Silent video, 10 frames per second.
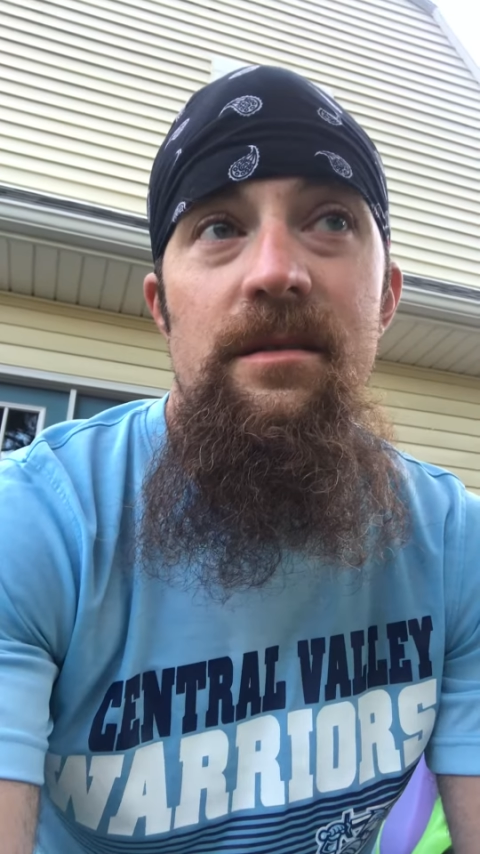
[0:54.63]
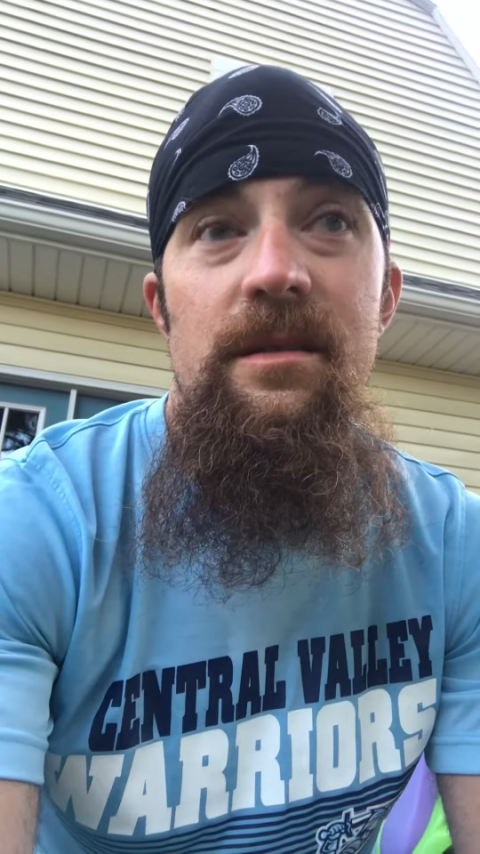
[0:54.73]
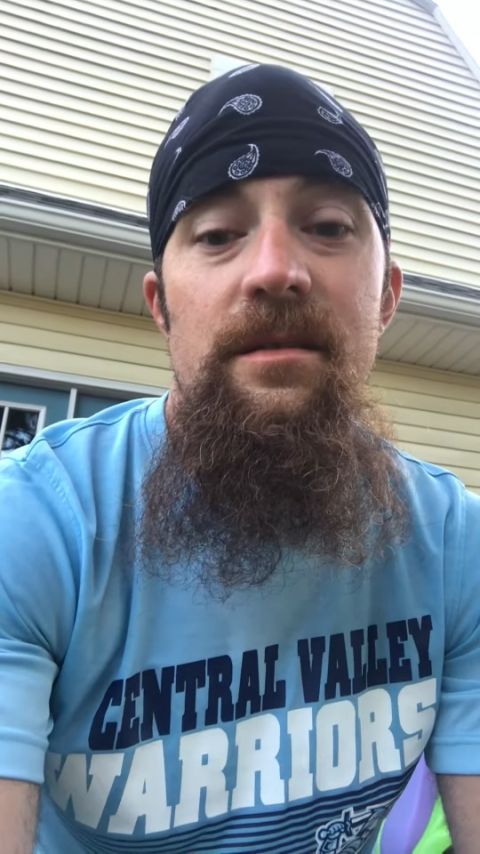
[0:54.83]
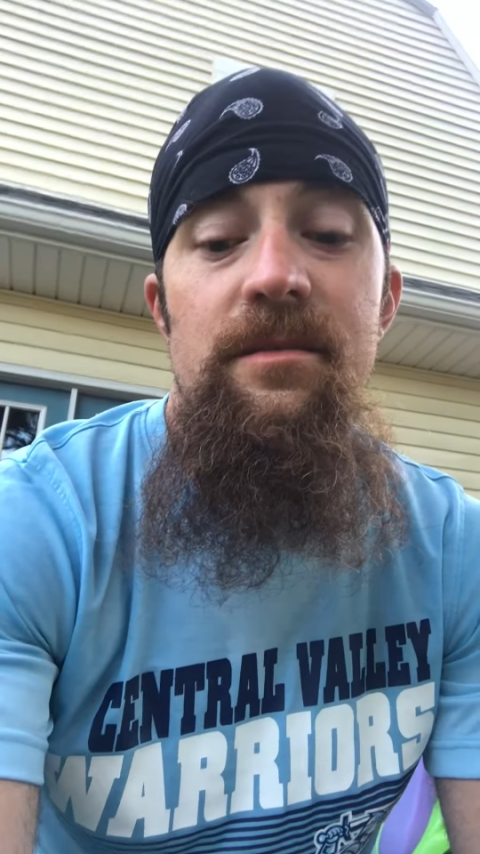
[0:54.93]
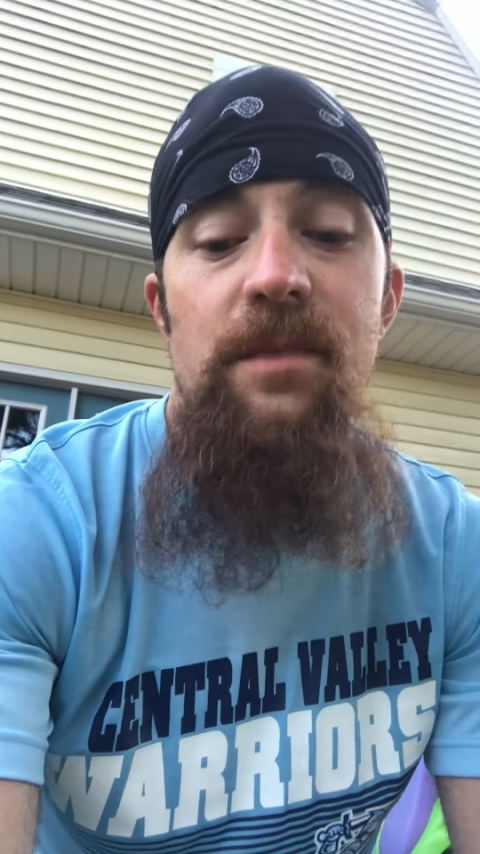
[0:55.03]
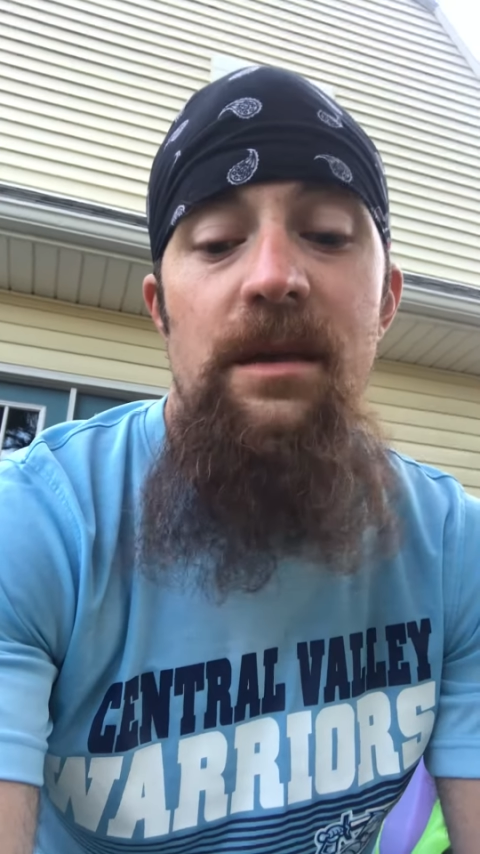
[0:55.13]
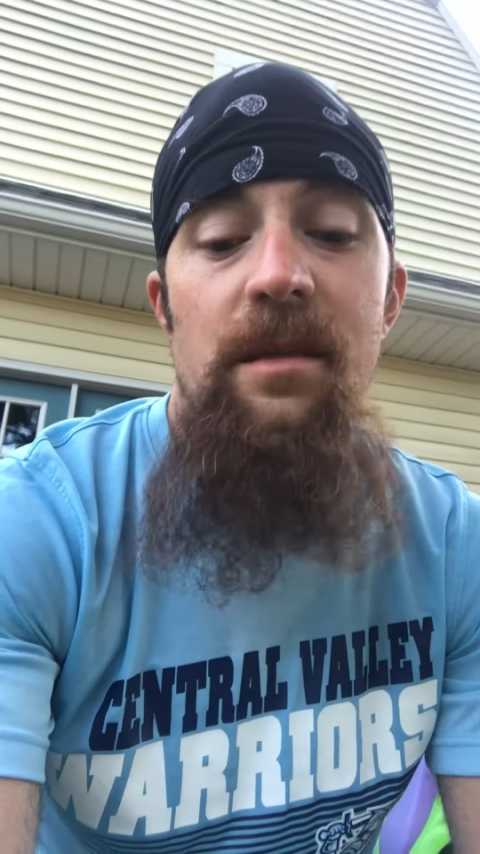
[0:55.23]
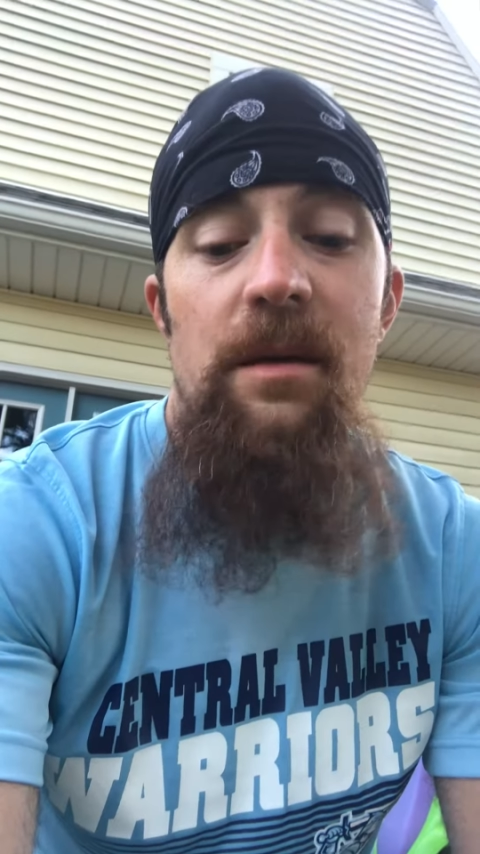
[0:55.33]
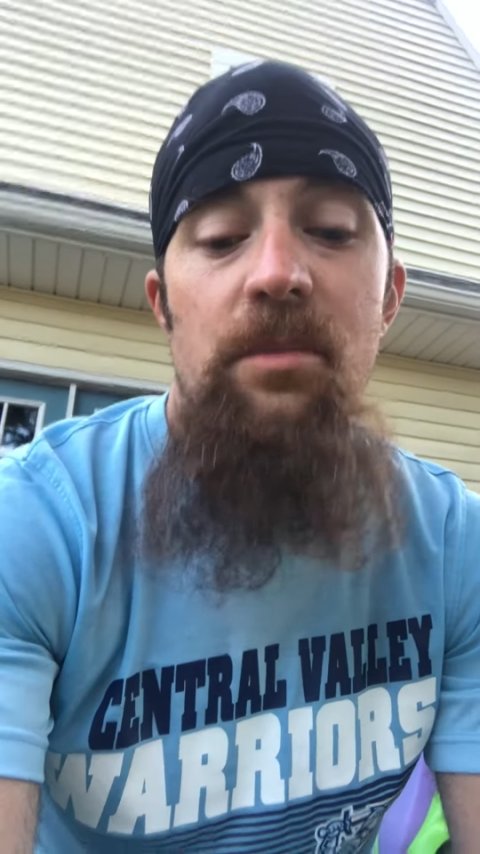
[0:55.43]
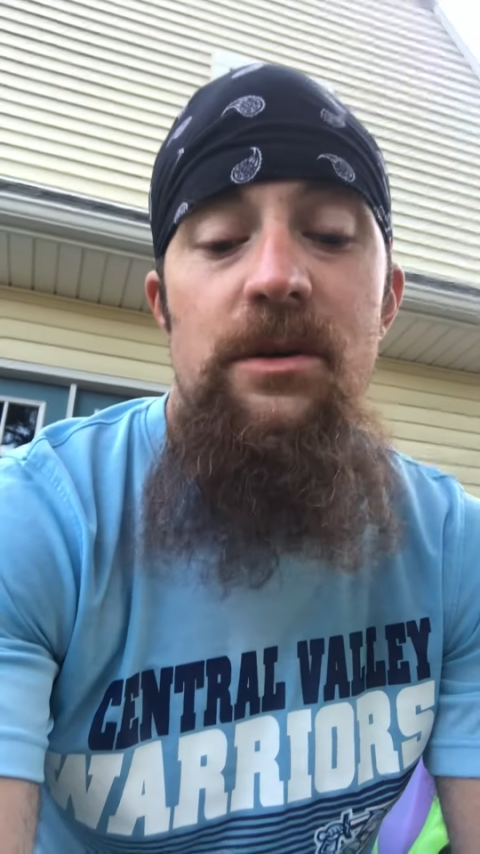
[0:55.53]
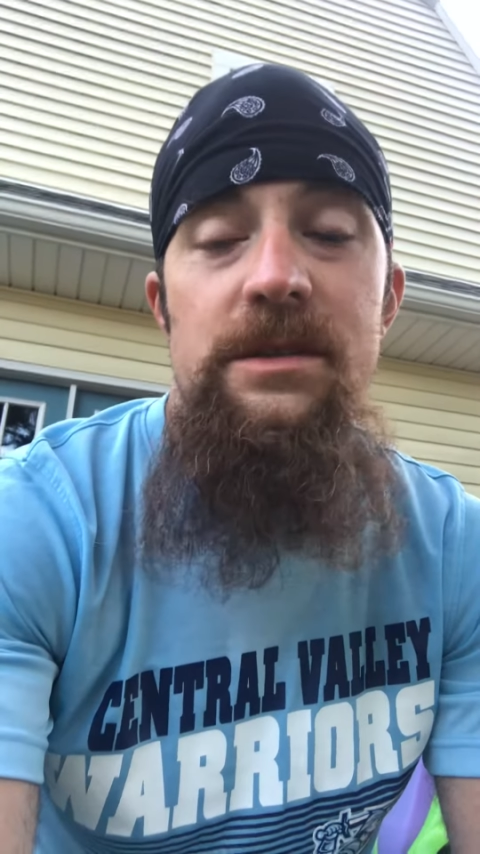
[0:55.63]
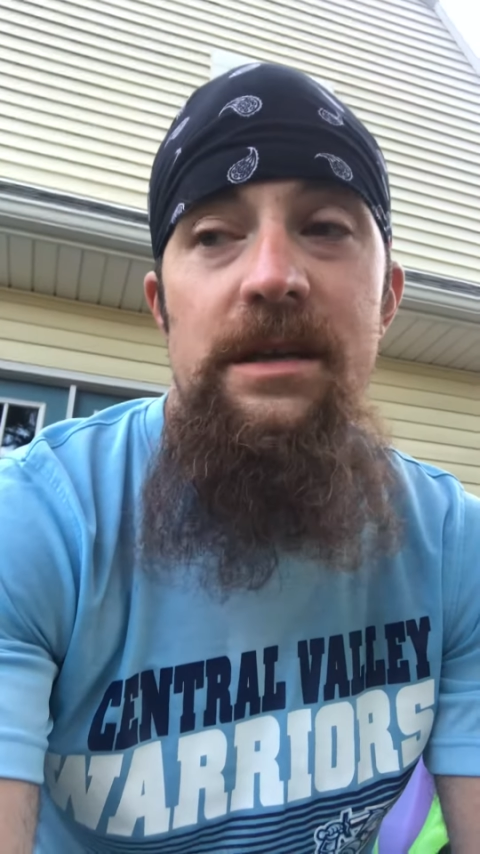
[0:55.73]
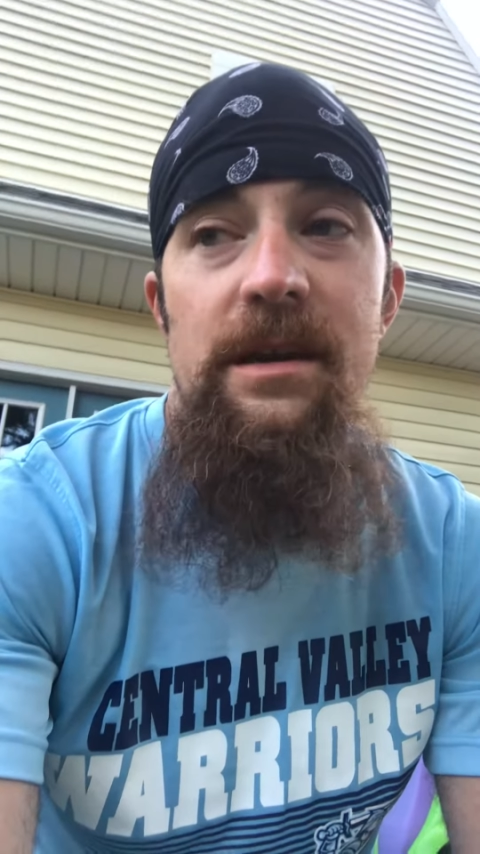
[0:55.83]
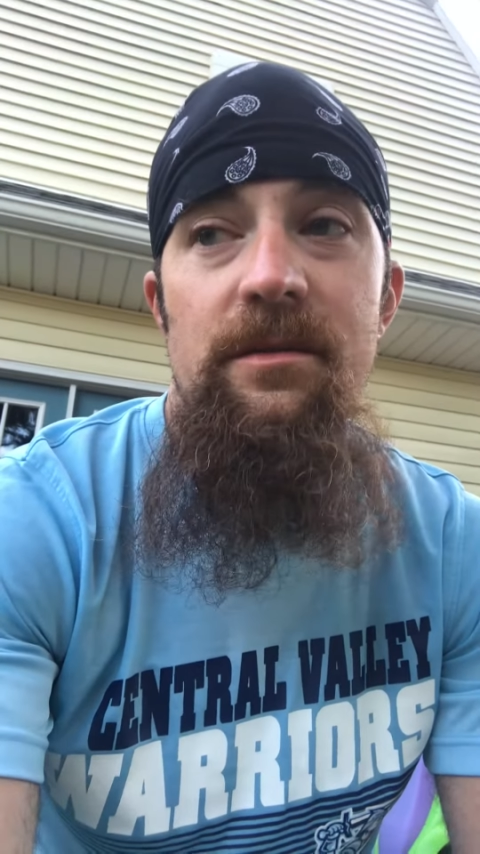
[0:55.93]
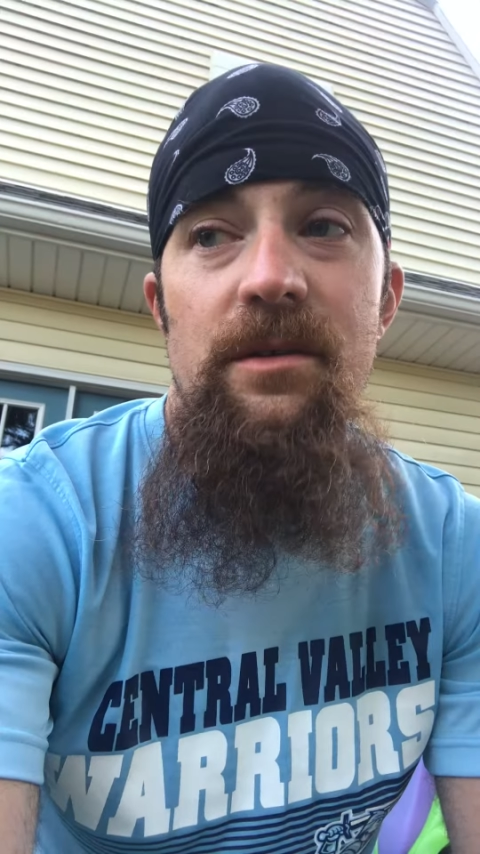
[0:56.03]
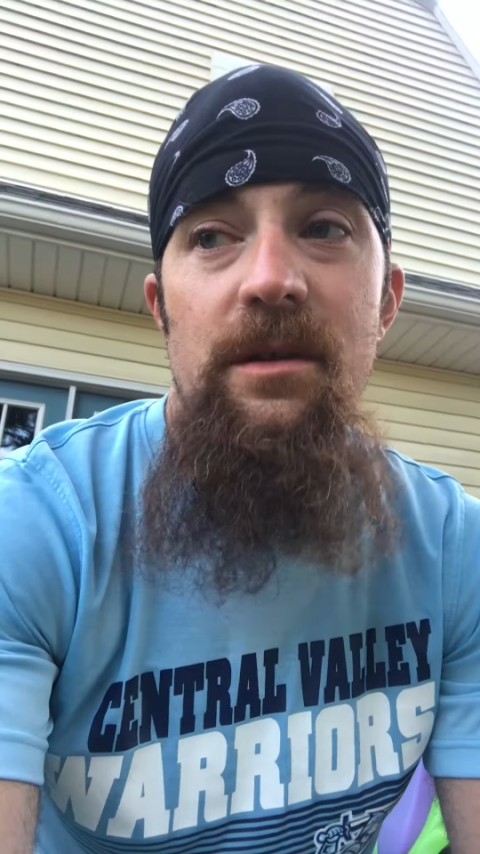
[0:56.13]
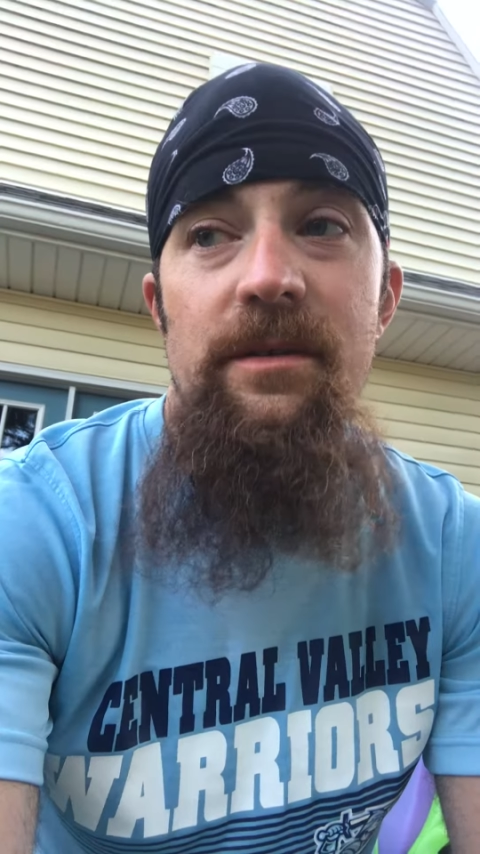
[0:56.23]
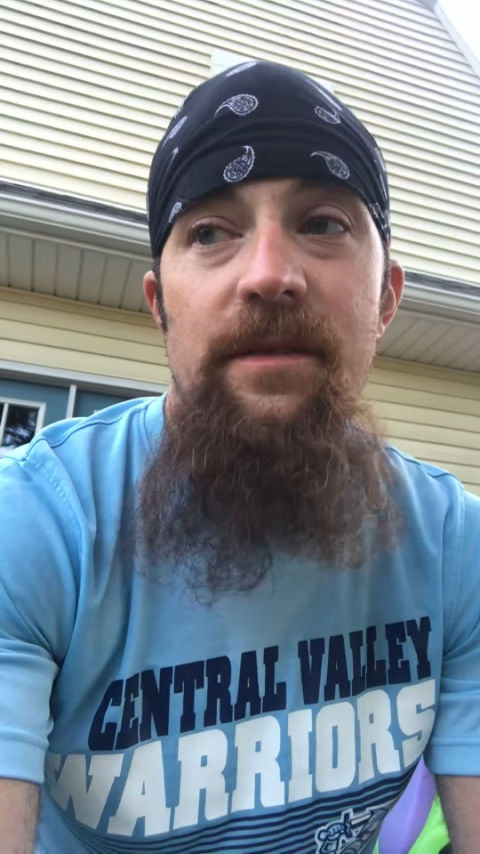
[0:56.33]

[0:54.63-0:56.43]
this is me like pushing it really